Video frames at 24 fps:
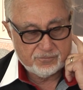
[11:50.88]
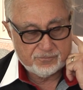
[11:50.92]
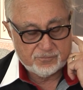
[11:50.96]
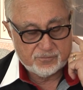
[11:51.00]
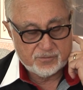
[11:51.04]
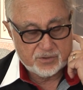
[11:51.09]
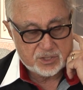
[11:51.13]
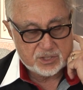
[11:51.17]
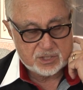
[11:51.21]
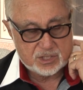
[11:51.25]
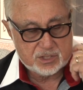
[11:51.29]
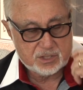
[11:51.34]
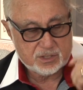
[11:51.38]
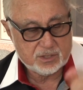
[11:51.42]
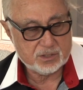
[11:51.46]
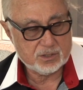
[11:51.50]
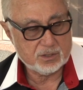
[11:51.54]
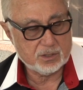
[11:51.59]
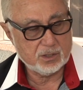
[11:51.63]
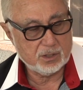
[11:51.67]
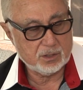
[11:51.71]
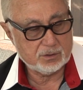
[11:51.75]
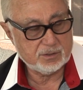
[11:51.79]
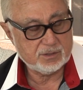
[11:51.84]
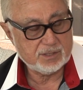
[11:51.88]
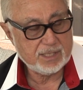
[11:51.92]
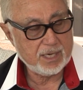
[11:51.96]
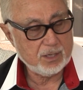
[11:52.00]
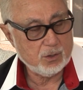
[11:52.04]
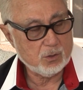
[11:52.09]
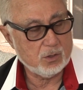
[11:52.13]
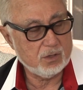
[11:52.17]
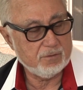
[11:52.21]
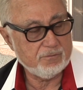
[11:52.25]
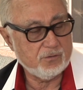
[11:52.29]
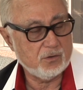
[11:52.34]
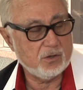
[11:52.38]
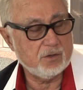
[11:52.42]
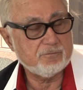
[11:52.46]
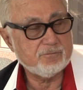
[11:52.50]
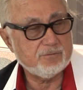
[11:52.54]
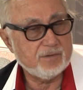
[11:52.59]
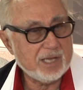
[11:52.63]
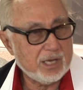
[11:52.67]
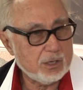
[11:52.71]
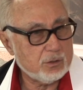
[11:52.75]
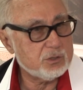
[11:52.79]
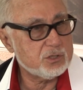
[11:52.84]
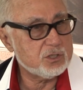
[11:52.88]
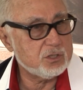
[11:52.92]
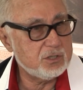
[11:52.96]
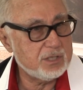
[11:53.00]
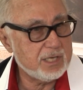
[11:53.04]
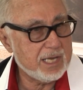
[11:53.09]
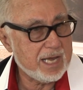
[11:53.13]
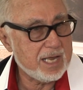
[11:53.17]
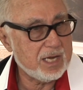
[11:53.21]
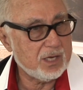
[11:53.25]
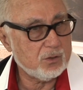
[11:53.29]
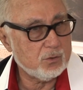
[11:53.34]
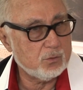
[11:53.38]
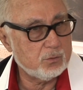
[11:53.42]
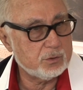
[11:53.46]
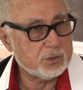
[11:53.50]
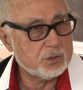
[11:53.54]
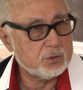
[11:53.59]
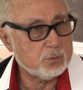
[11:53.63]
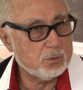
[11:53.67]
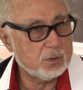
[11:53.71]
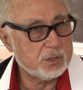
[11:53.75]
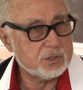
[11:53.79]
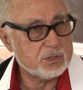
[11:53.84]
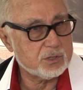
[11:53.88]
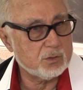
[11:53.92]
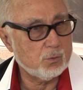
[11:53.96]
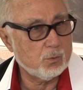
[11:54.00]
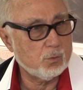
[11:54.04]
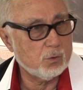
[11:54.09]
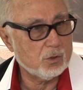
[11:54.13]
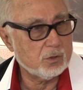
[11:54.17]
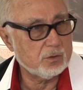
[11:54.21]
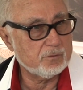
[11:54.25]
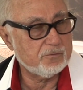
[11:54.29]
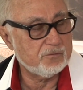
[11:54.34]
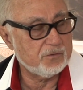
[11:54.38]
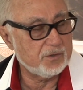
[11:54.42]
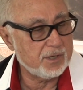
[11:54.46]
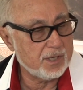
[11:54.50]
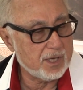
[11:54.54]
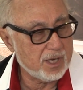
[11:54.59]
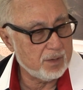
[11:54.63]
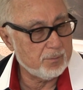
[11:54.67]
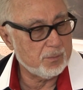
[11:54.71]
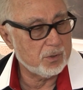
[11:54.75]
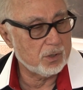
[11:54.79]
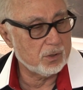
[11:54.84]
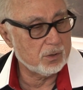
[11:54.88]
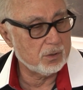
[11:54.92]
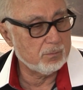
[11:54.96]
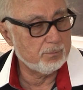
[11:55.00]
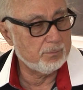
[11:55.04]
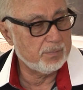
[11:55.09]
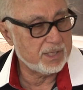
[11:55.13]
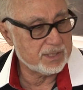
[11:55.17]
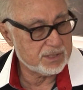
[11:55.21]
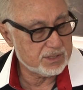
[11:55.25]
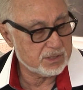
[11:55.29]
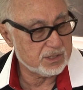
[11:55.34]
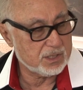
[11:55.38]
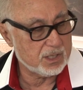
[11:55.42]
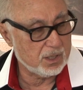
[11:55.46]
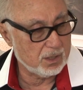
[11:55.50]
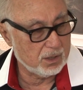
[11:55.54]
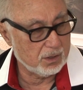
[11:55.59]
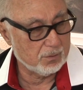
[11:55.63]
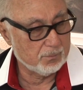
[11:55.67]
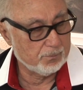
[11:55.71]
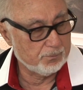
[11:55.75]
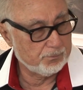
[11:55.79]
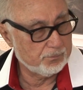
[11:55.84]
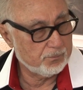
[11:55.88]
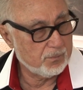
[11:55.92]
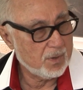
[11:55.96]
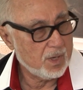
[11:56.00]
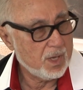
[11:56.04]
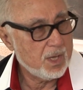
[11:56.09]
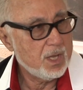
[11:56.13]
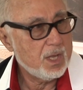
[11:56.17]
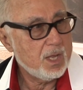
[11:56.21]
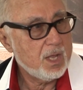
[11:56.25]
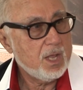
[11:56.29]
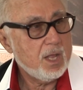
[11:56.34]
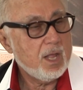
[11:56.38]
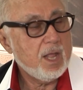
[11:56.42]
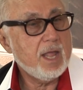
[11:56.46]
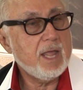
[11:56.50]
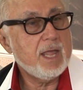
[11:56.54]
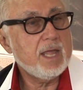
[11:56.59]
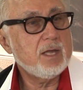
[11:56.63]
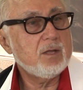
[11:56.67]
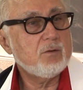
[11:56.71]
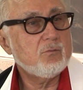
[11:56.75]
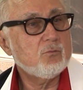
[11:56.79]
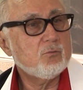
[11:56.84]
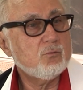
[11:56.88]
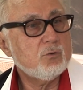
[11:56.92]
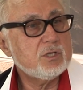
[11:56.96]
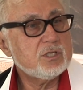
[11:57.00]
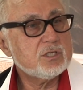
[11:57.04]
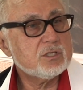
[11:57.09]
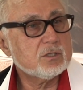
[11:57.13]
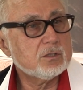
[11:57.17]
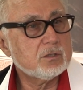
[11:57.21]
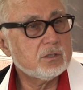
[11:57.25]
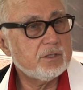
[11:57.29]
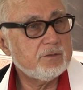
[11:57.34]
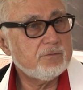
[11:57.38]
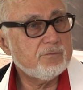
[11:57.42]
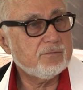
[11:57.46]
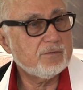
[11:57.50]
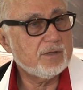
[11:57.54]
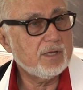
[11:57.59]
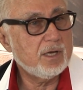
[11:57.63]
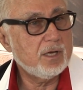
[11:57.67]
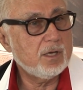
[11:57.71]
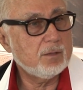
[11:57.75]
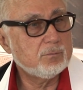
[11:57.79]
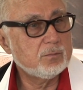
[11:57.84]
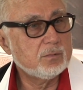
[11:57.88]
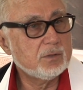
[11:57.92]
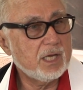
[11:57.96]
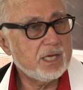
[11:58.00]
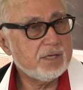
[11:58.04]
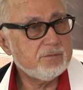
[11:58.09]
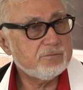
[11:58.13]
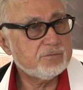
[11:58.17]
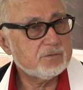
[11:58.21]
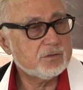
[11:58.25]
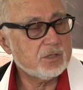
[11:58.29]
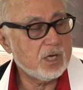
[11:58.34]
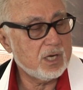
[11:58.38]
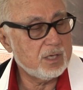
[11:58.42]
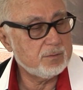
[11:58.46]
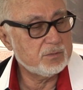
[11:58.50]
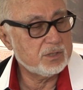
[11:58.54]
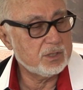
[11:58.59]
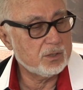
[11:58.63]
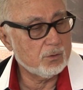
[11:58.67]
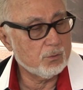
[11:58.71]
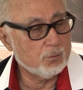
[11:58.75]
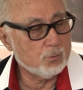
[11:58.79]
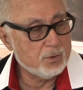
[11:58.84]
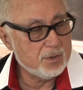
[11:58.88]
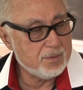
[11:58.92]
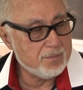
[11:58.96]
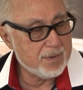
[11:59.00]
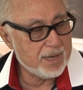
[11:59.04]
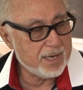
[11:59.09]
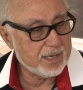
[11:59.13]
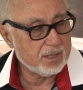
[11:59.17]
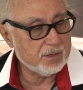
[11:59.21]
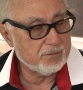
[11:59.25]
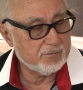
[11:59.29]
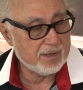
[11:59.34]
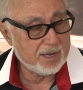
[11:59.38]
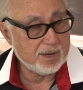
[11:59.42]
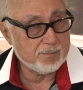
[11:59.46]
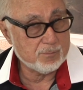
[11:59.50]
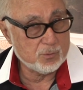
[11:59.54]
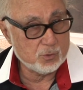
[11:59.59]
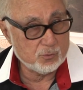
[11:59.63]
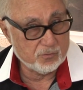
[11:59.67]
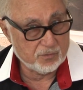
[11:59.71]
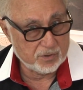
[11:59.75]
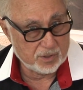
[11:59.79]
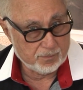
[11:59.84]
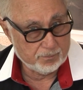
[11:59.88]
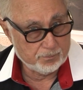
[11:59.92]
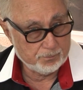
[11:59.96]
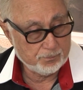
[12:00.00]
This is a takeoff on Flowers in the Attic, which was a world phenomenal bestseller. And recently, Lifetime did a remake of that movie.